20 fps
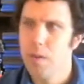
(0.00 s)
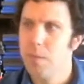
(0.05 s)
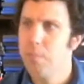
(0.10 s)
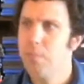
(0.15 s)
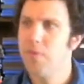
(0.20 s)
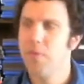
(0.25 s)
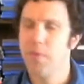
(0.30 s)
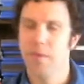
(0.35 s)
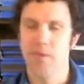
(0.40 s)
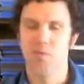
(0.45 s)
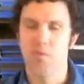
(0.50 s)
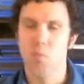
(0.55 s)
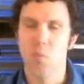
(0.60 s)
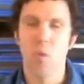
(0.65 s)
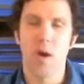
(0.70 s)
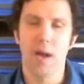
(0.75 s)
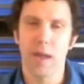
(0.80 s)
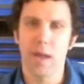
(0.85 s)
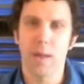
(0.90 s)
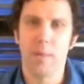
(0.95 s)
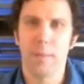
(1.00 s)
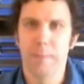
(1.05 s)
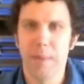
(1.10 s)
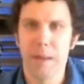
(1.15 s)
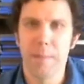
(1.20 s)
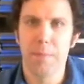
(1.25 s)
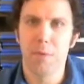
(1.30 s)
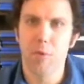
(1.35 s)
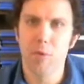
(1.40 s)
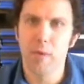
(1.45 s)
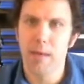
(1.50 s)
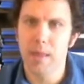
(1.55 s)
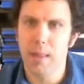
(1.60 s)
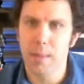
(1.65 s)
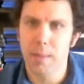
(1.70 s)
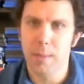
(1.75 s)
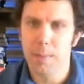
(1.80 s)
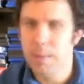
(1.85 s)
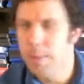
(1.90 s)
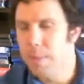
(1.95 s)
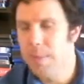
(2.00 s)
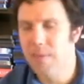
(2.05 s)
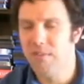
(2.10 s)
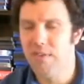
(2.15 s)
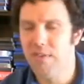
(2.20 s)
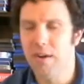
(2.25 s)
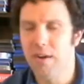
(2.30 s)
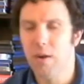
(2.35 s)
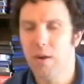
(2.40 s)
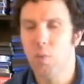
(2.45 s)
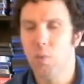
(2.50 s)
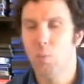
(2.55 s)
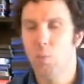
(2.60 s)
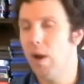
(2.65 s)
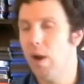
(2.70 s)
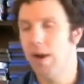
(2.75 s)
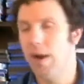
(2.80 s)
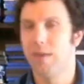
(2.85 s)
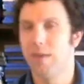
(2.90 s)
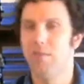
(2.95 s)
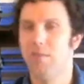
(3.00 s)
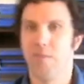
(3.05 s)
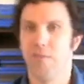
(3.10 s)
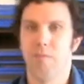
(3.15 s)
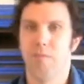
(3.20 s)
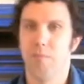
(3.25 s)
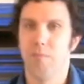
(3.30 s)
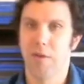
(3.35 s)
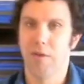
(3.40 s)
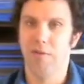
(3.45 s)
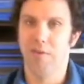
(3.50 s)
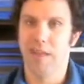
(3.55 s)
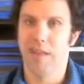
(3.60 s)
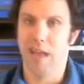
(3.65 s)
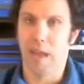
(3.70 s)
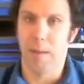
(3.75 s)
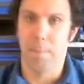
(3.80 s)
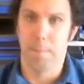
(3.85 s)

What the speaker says: really just what the people in this era wear in present day.